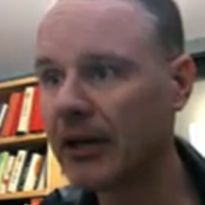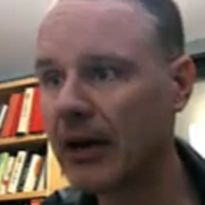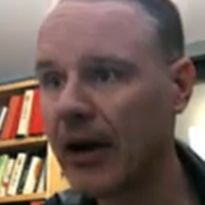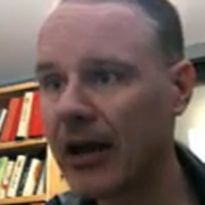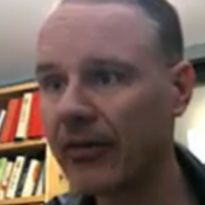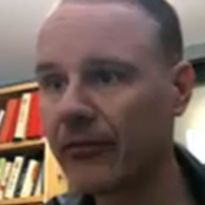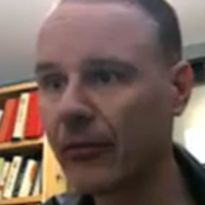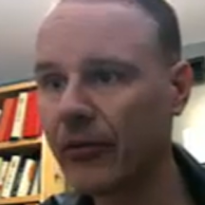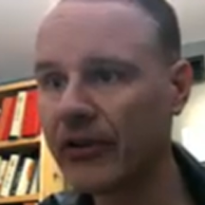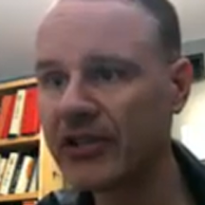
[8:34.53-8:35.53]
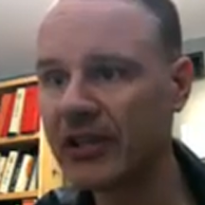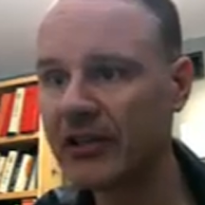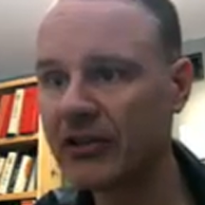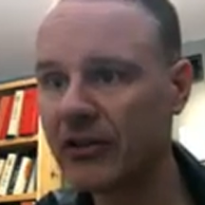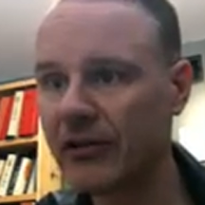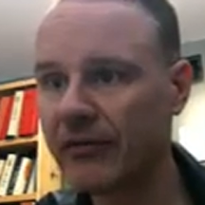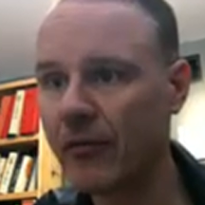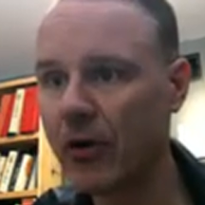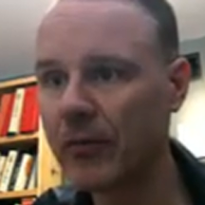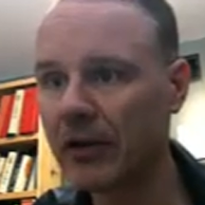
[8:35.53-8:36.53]
now I threw this into the
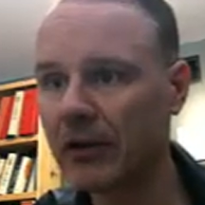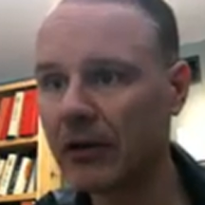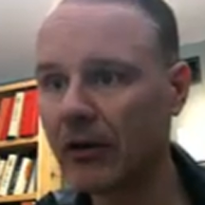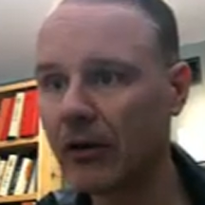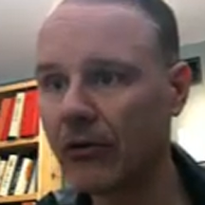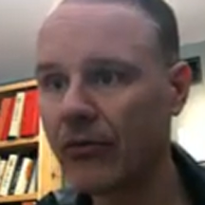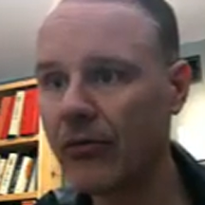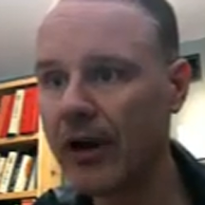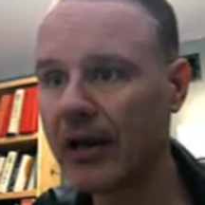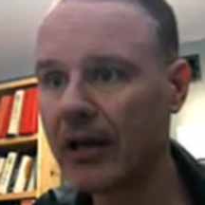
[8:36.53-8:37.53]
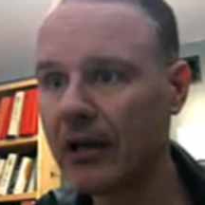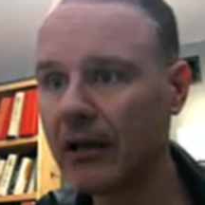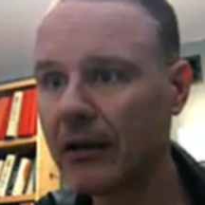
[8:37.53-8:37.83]
formula already.